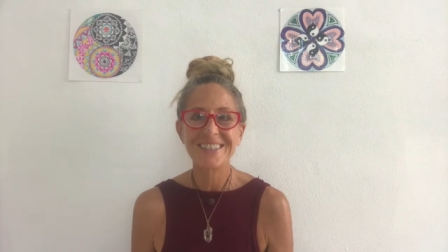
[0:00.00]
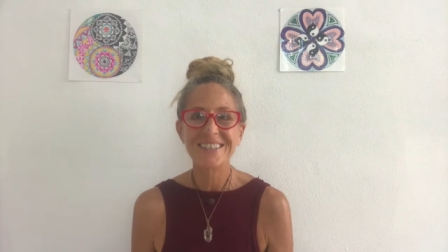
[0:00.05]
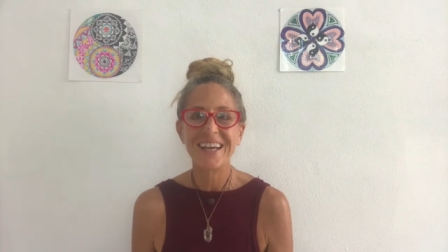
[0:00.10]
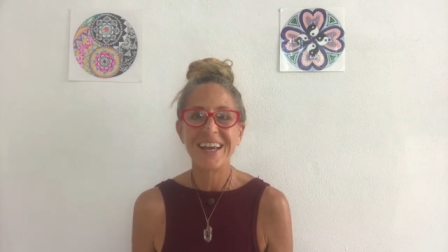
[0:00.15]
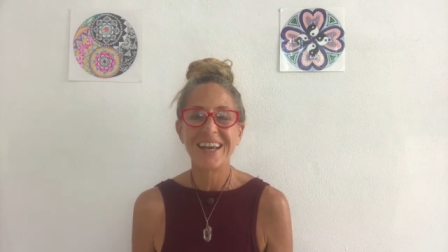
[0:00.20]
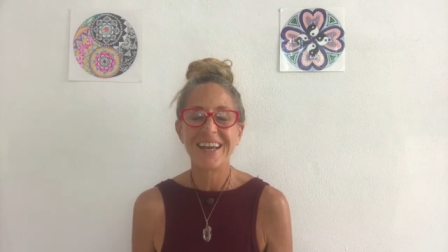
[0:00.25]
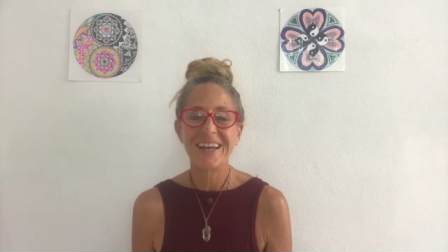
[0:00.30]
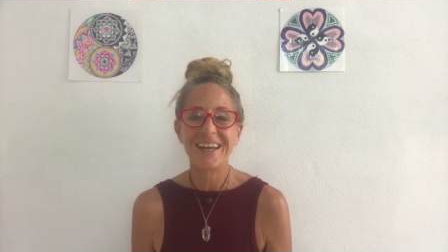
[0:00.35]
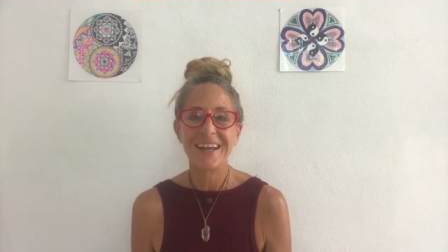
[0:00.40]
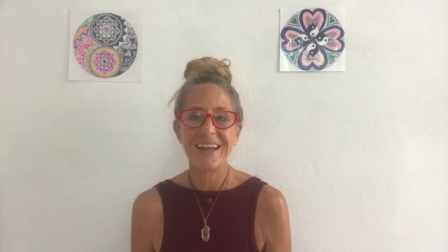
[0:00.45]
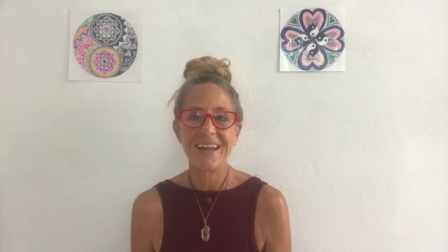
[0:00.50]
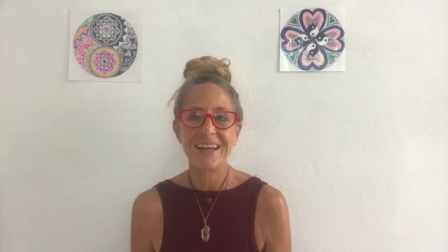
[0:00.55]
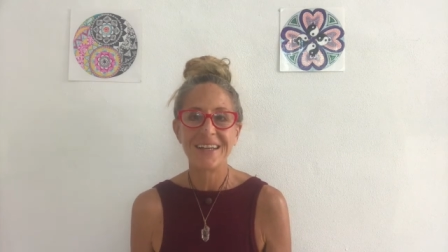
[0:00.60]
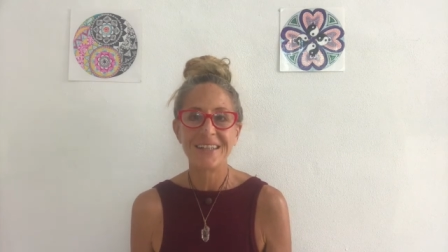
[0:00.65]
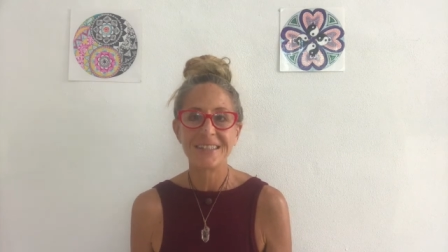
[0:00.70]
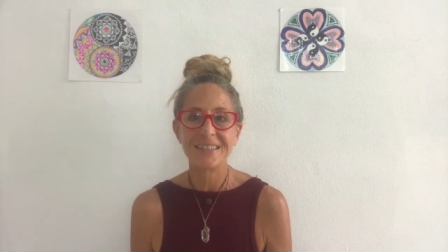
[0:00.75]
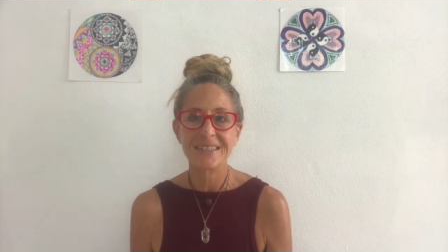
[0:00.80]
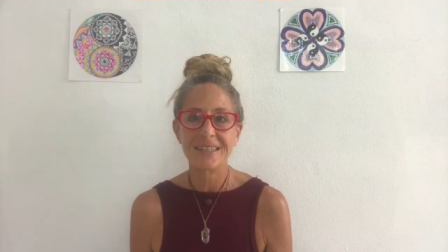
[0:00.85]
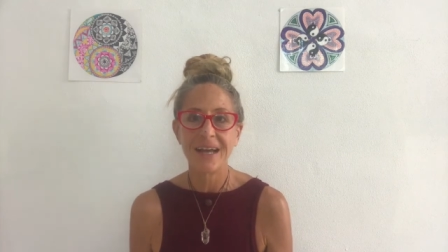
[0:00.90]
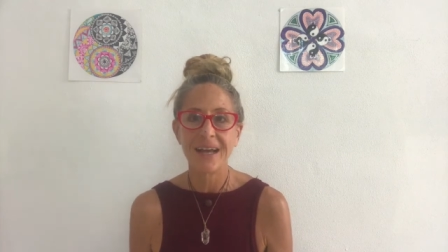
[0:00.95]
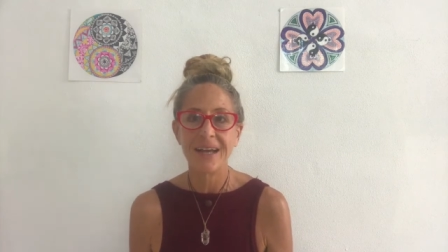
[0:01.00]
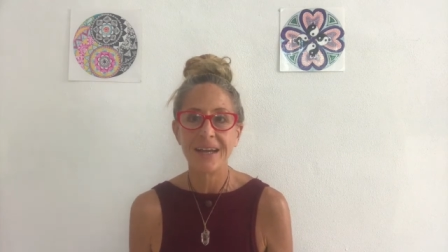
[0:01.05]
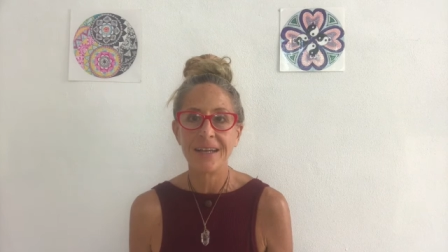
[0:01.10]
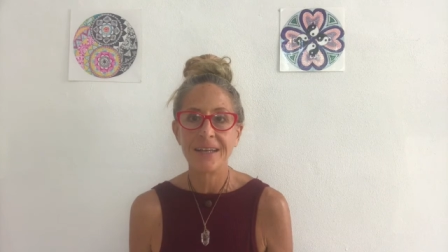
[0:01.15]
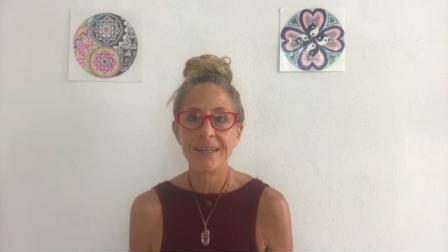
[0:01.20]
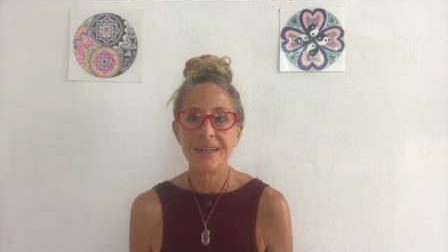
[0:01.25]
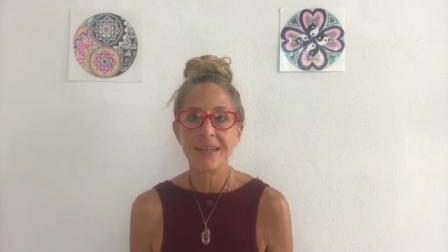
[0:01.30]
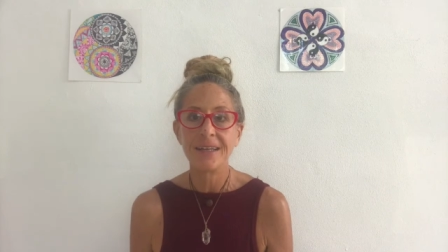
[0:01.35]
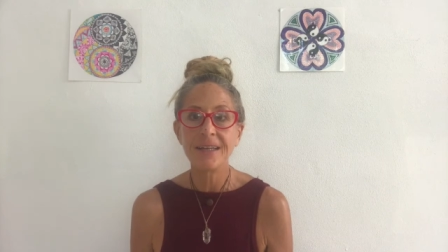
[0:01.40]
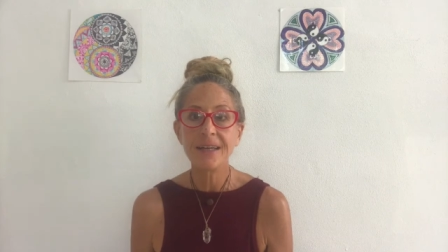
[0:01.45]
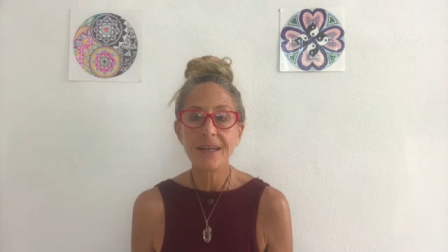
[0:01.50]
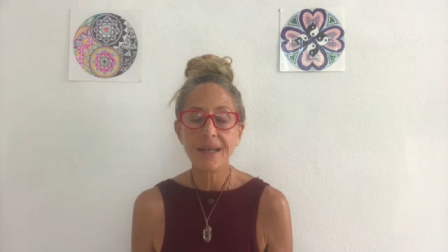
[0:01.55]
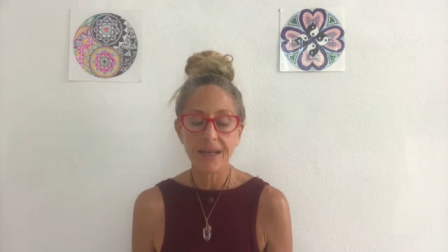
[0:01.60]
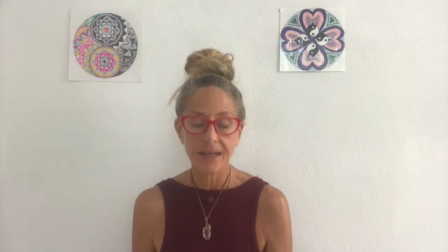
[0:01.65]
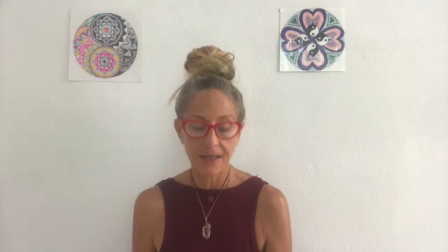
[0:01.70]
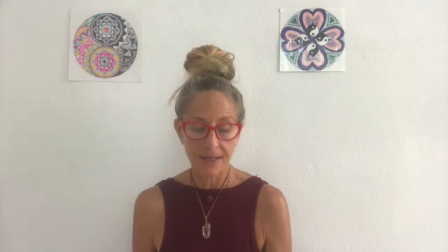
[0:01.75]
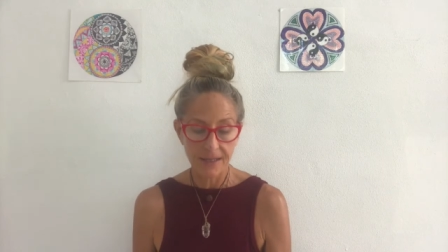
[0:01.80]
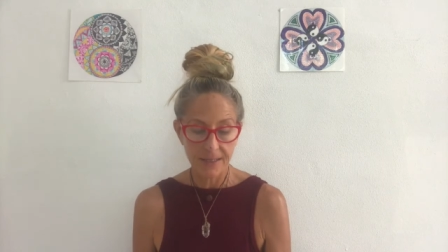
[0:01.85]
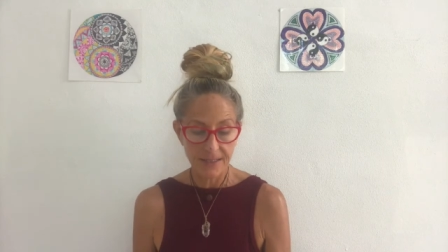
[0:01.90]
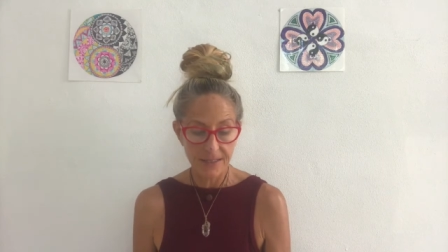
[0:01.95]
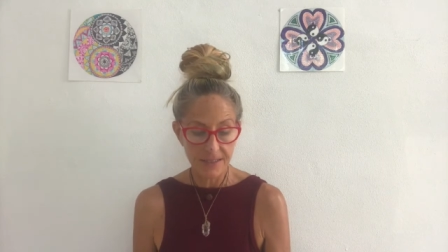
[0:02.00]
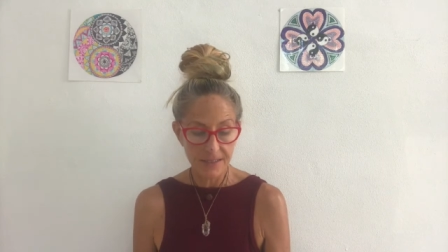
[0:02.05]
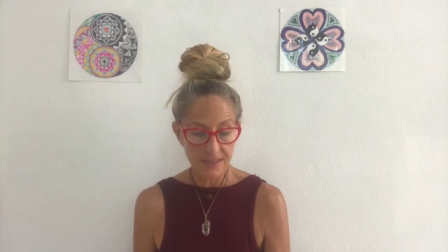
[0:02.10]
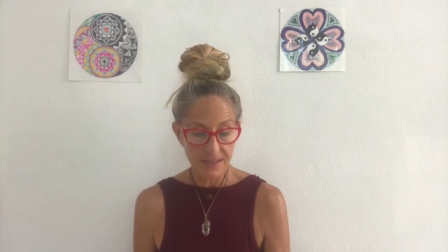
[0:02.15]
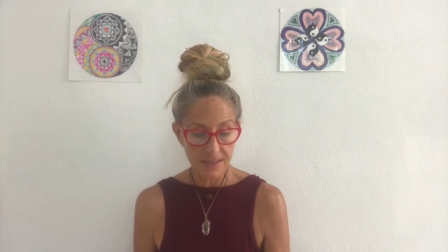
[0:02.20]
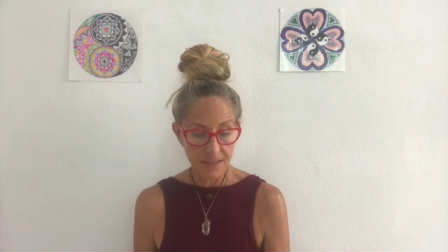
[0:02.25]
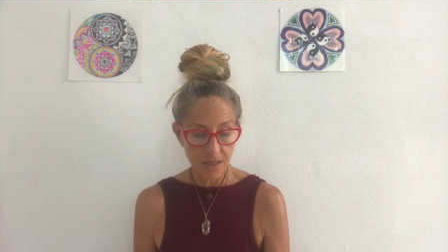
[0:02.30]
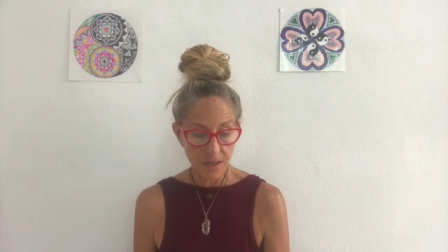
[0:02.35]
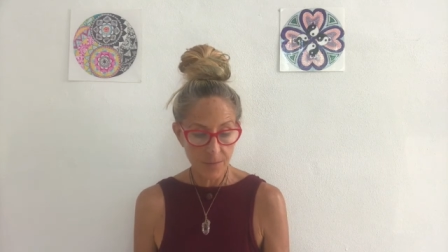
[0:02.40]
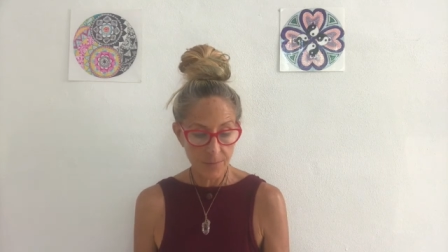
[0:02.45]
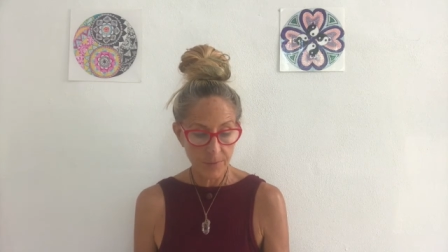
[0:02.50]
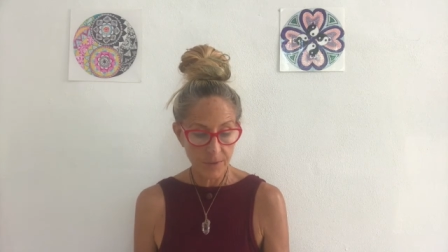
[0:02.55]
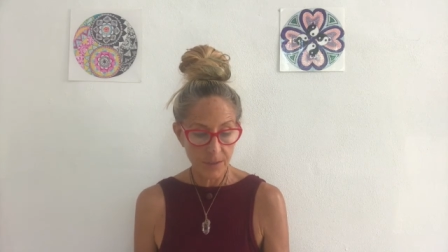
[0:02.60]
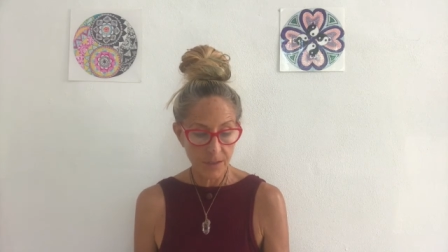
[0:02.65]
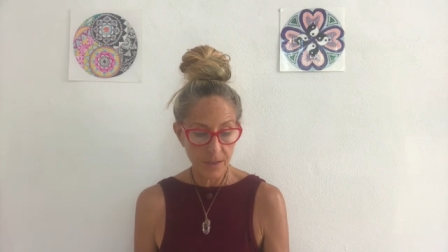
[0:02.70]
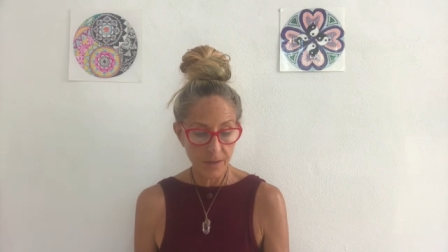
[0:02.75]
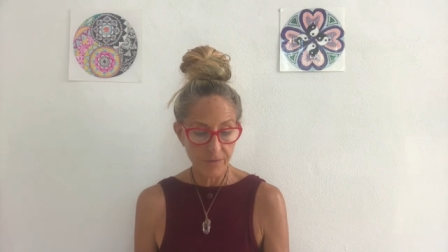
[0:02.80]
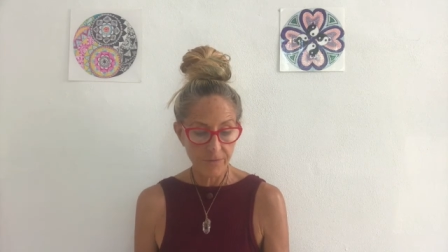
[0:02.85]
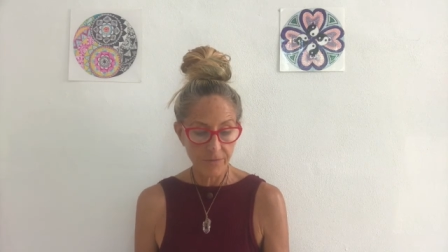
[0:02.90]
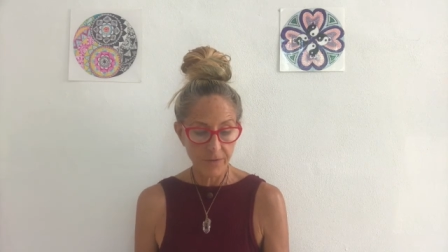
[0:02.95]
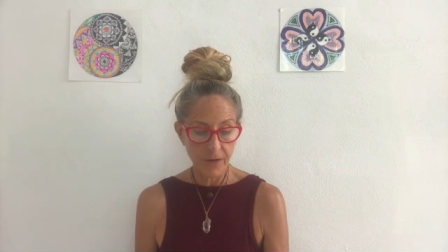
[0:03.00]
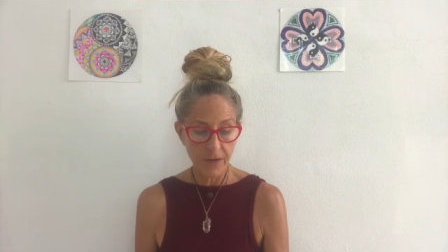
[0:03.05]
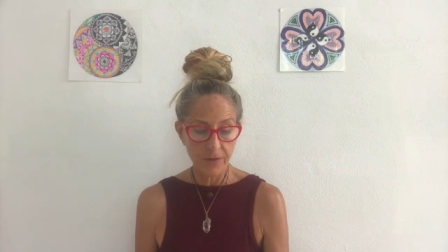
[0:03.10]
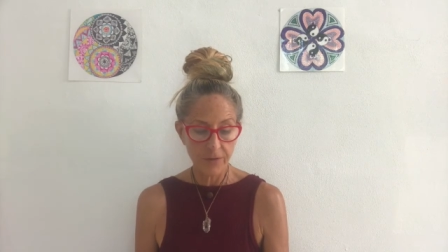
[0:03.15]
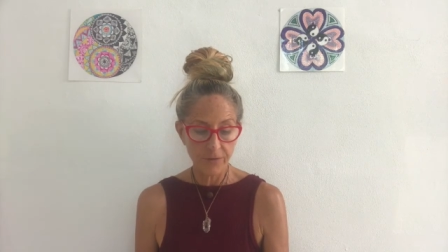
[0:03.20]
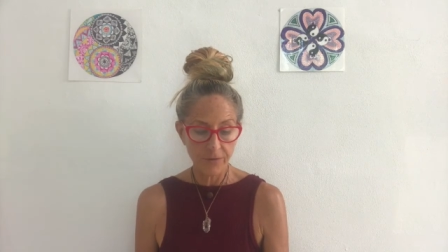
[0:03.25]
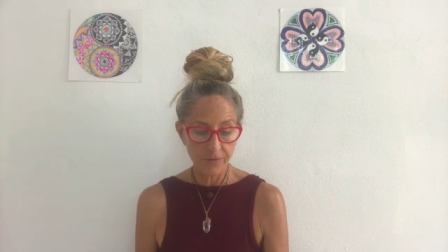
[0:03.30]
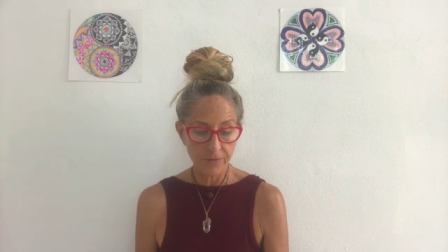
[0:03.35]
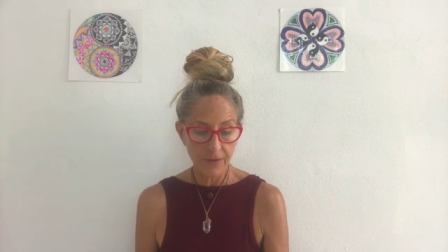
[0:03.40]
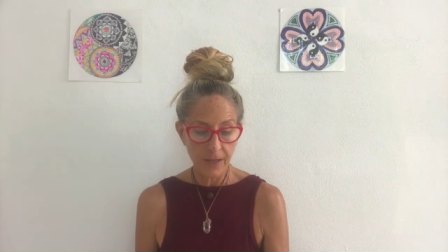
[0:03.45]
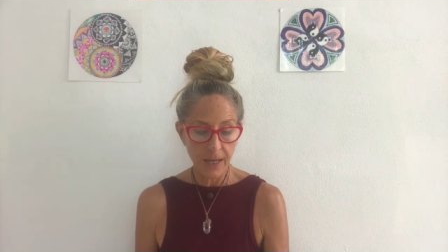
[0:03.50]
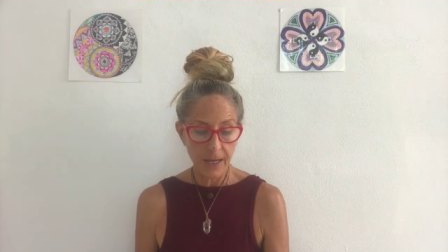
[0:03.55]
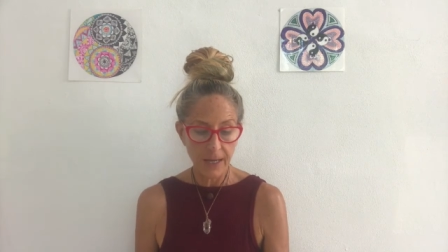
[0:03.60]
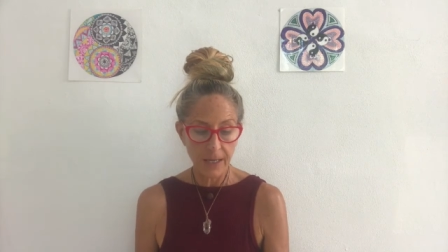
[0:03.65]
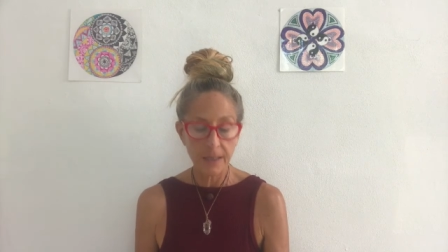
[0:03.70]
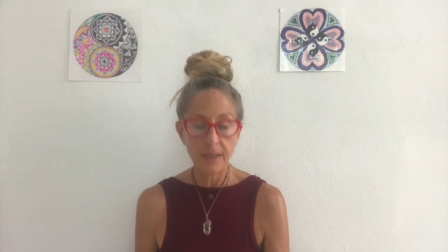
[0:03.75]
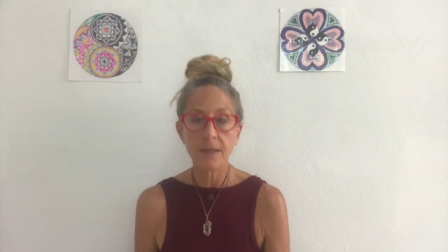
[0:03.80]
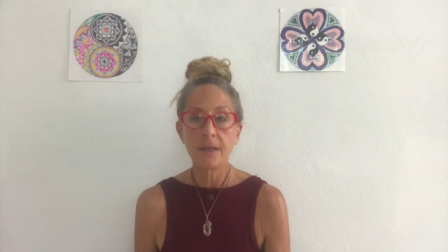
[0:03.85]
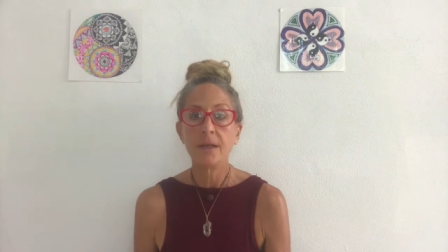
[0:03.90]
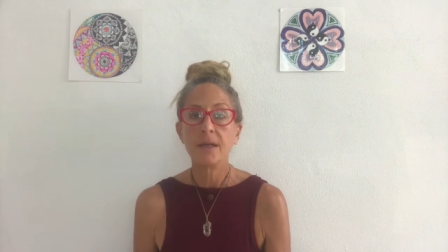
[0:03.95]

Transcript: and anxiety and insomnia, fight or flight,